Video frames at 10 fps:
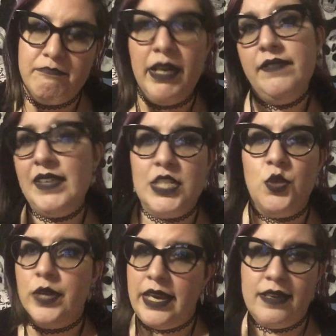But that's
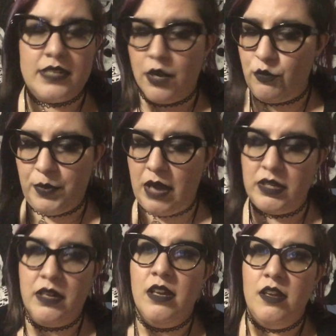okay, because I will
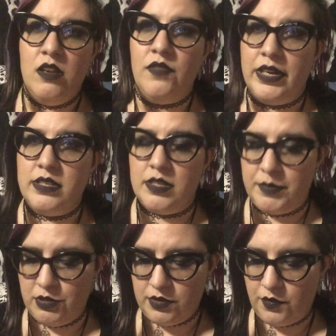probably find
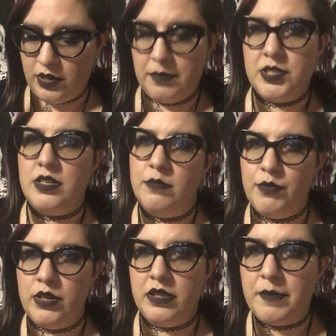some use for it. I'm just going
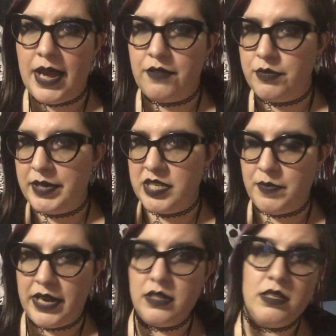to put it in the bag with my
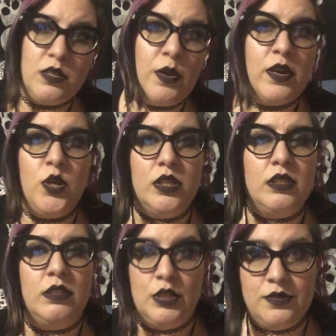spikes so I don't
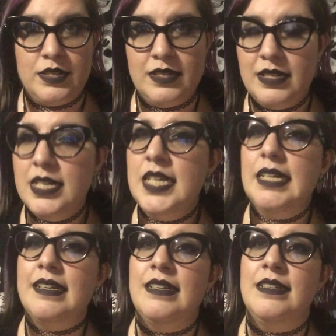lose it,
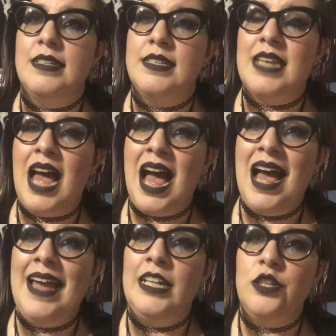because
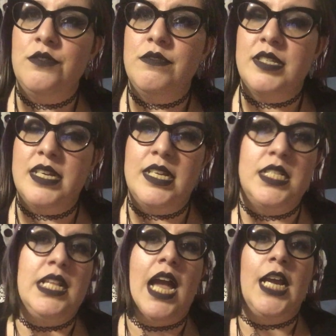I lose
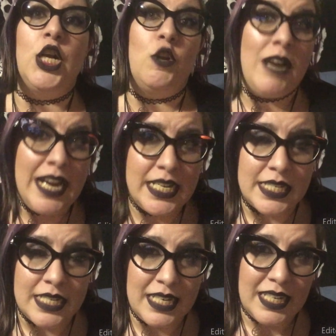things like
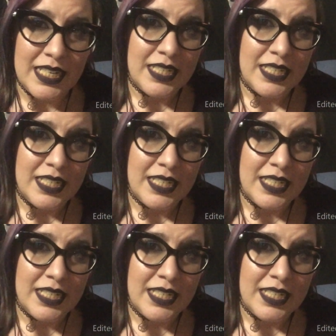crazy.